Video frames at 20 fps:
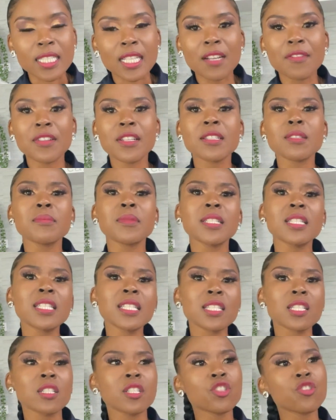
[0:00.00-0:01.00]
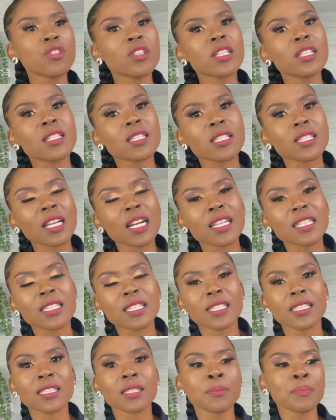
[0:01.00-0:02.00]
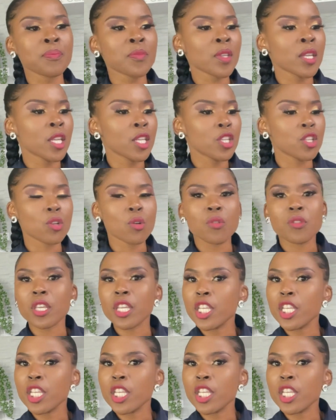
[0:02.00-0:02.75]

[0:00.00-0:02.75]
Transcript: Governance meetings literally discusses, the